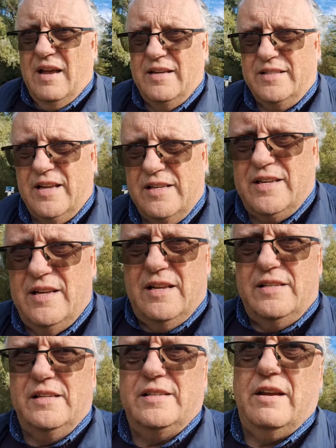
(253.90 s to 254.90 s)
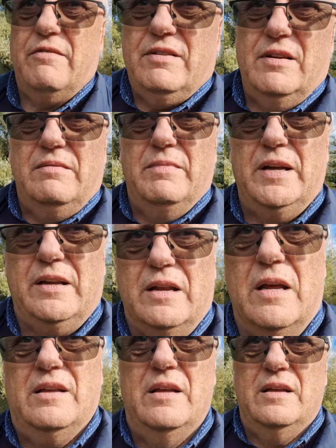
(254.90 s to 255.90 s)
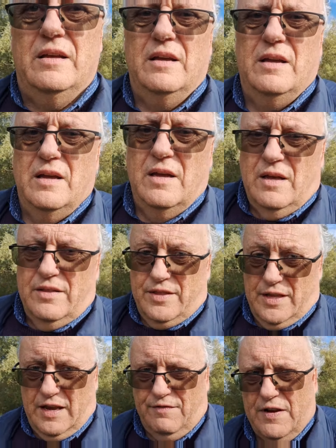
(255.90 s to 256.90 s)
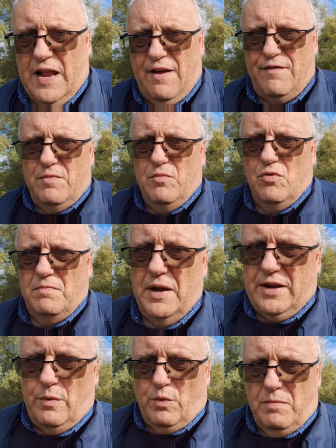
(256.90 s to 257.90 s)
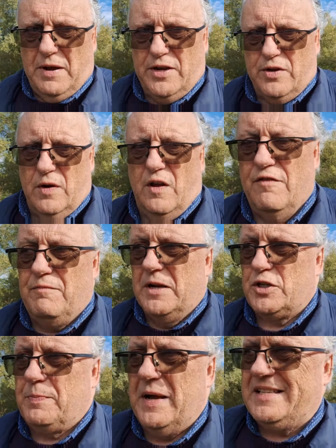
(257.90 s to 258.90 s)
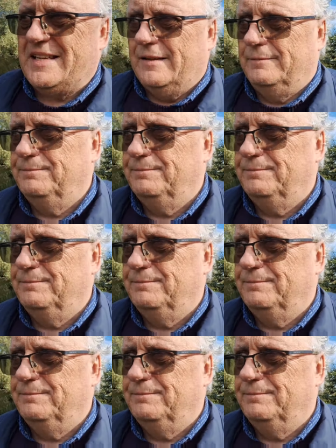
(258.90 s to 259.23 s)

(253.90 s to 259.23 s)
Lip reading: it doesn't necessarily mean that even having more money will make your life much better.